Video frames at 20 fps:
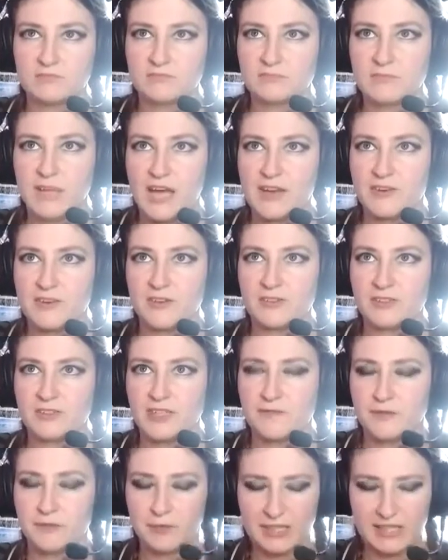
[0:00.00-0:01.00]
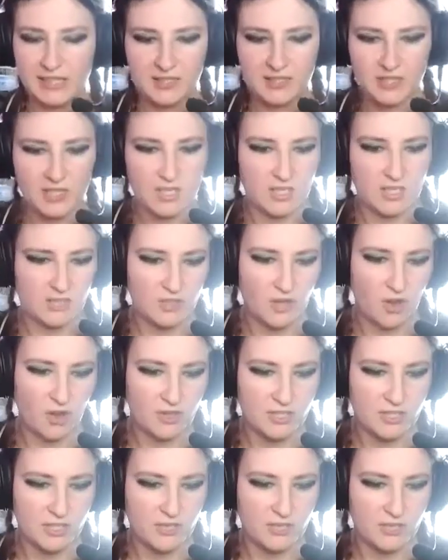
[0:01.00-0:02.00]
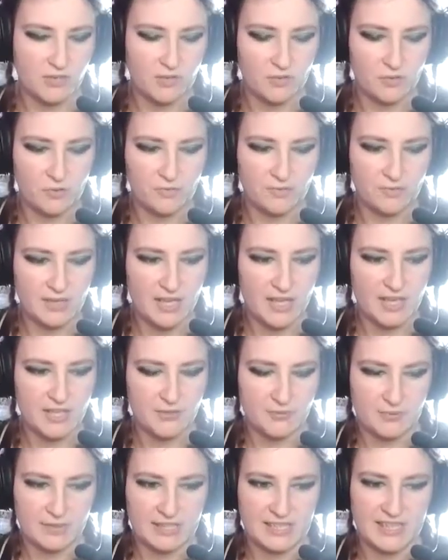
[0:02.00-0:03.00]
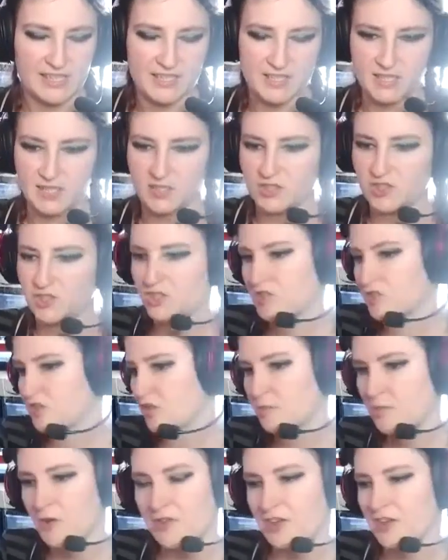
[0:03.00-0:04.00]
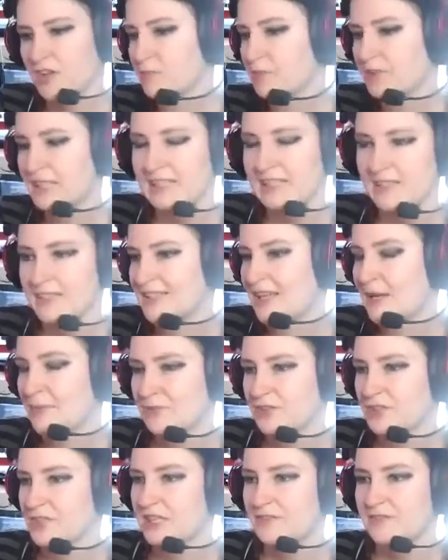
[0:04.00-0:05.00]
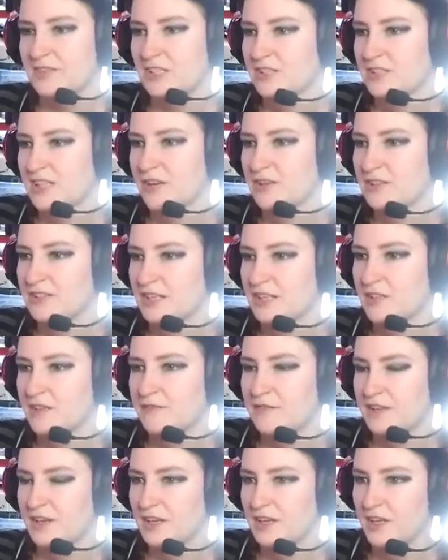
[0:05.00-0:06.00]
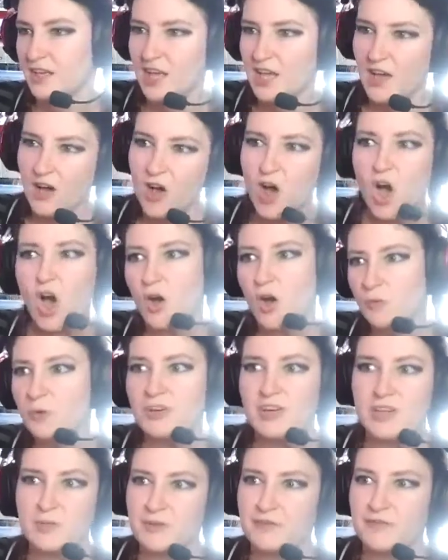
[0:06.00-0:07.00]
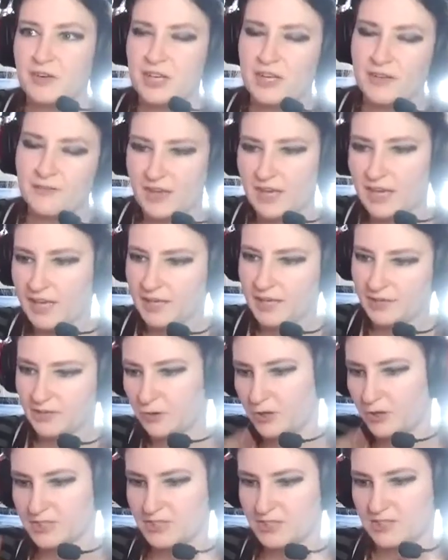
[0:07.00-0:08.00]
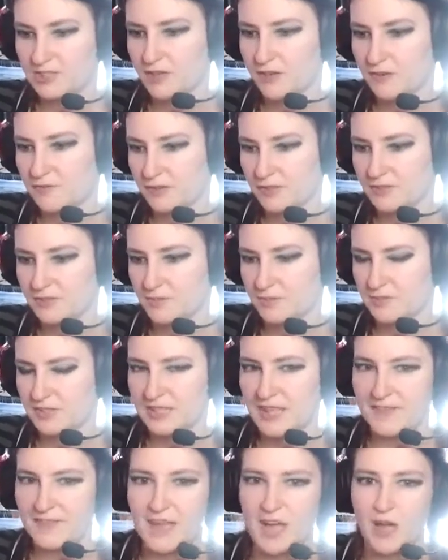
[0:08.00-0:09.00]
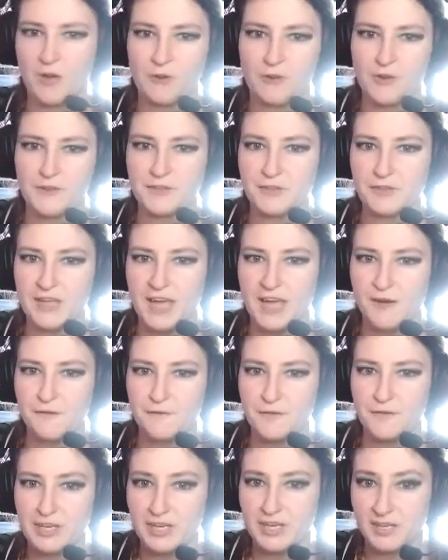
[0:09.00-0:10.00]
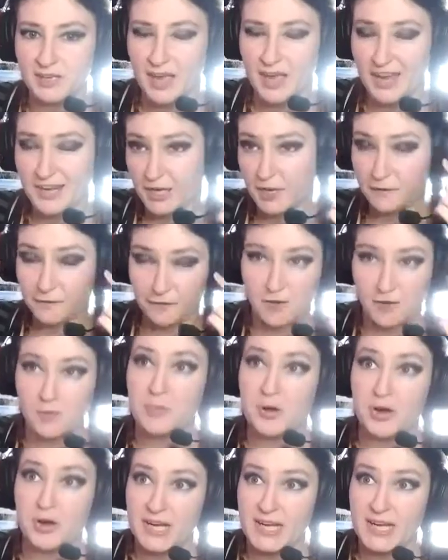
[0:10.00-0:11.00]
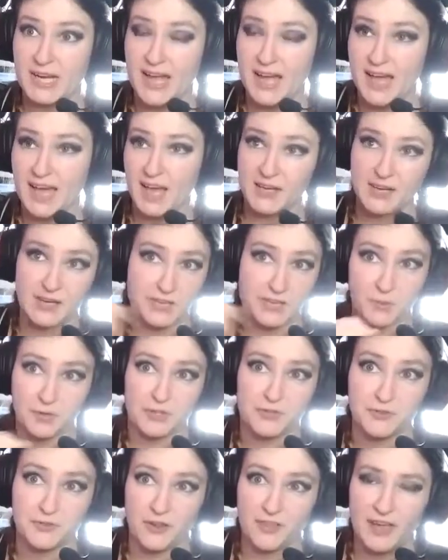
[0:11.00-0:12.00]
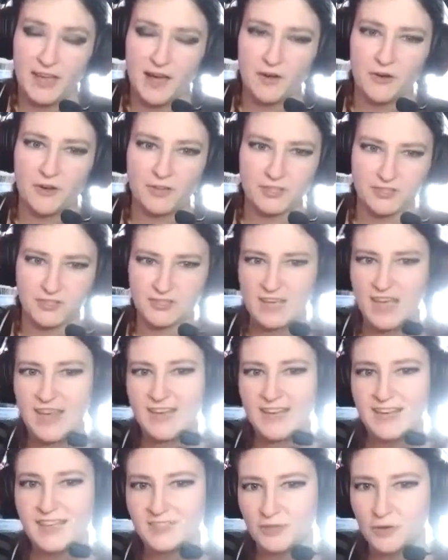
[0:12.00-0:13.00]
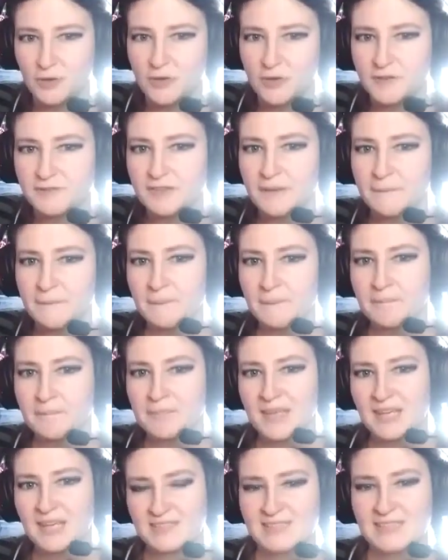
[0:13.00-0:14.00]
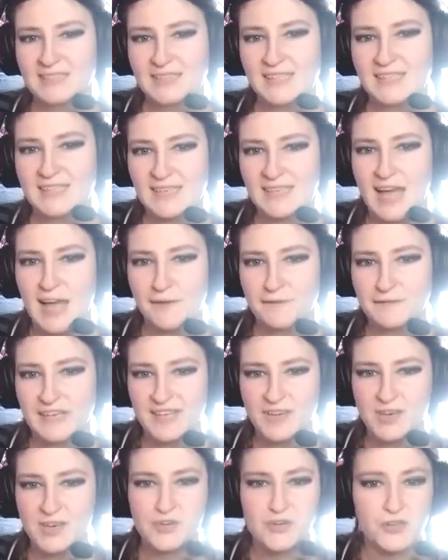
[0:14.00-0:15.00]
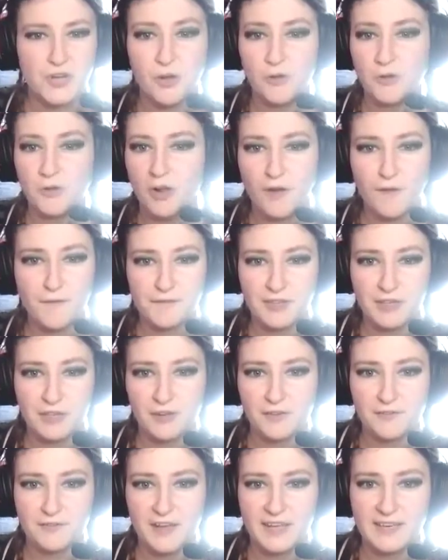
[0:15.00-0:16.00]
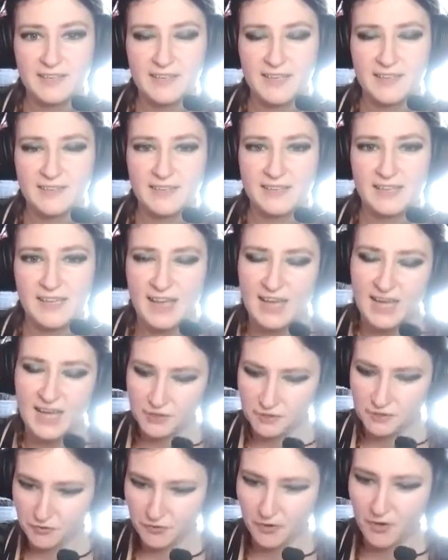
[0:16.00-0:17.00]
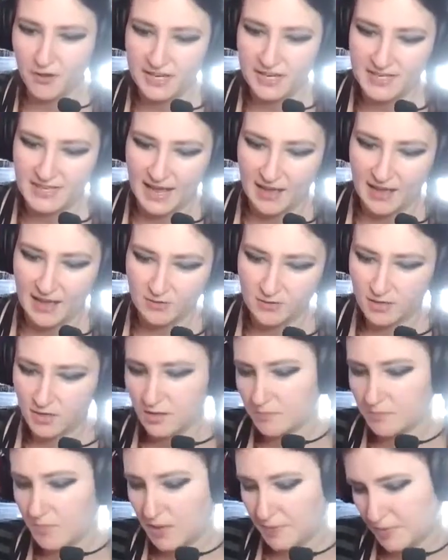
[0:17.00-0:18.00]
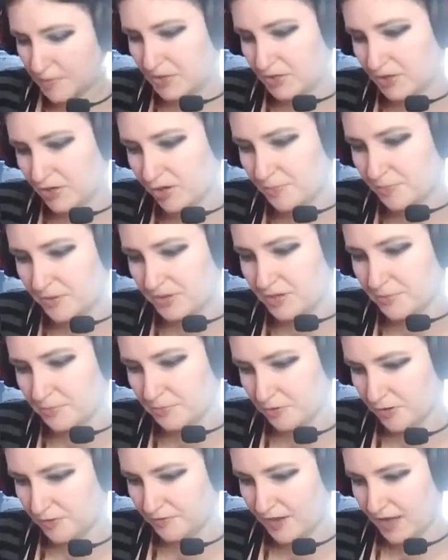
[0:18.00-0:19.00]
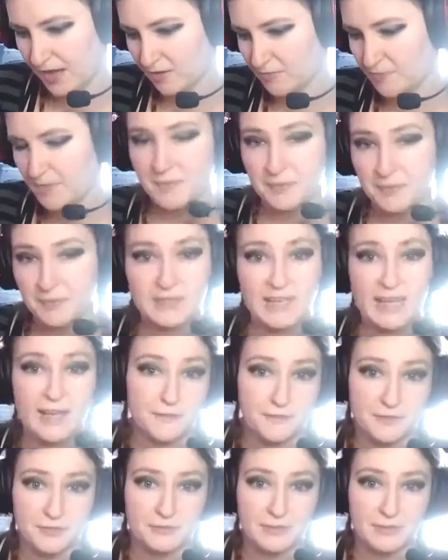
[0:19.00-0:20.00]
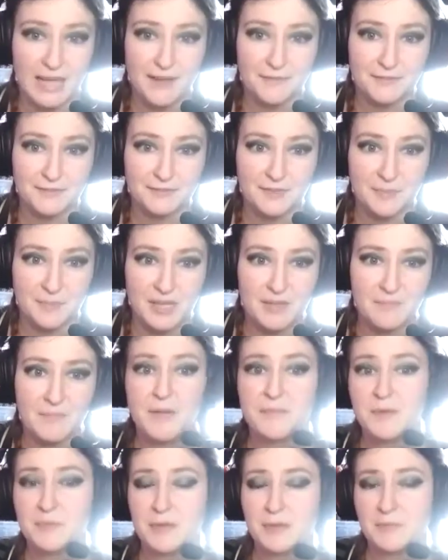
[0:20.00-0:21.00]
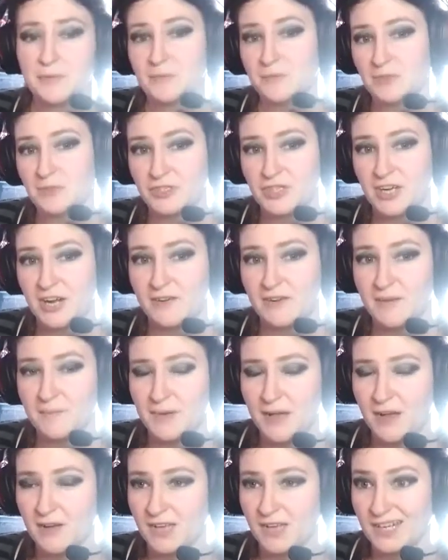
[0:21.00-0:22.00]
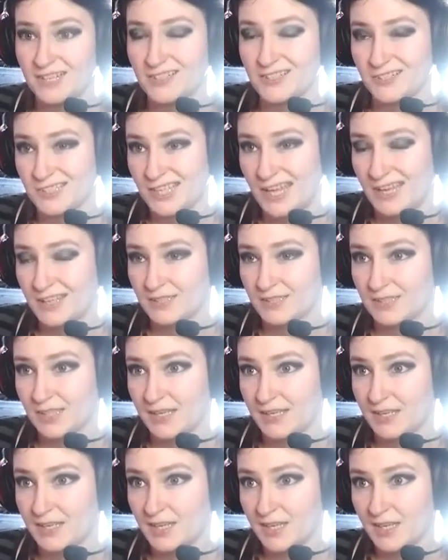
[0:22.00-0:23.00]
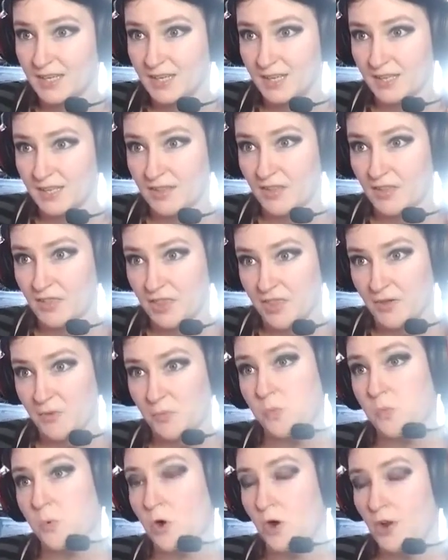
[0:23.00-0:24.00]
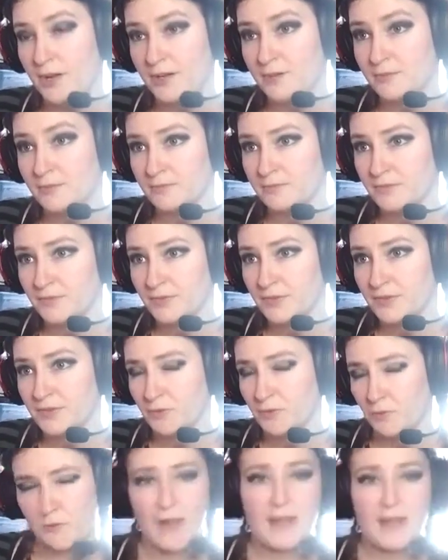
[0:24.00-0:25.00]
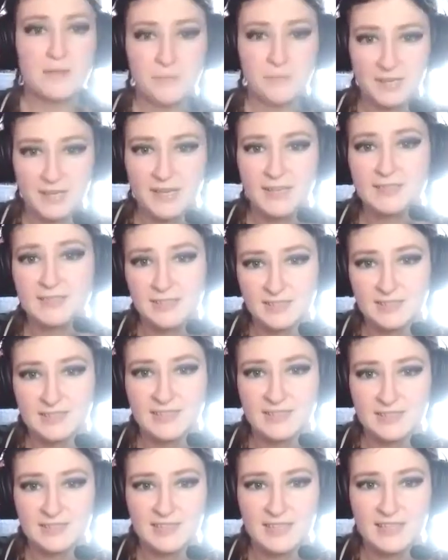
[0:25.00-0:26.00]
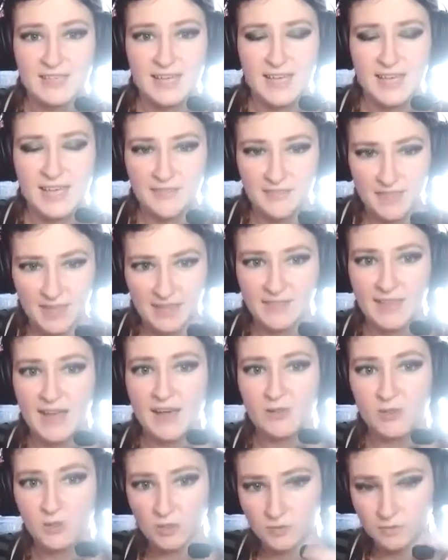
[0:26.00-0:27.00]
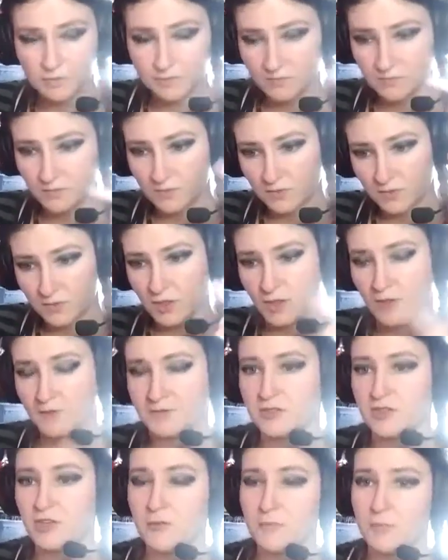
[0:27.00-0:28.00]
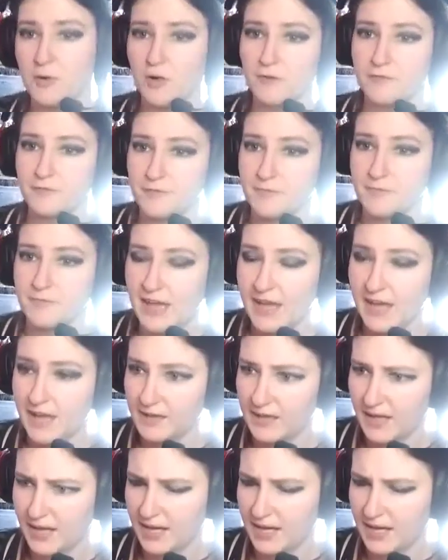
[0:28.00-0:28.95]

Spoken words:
I don't know, so if you're really into Doctor Who and you're really into some other completely separate TV series, and you think, oh, wouldn't it be funny if I cross this over or something like that? Or if you get a funny idea for a pun in your head and you want to draw that out, or just any sort of silly, daft, in joke, off the cuff idea that you had, draw it down, maybe put it up on your profile. Maybe you'll get a few laughs from it. Maybe people will share it about, and it just takes like the one right person to see it, and then that'll sort of snowball from there.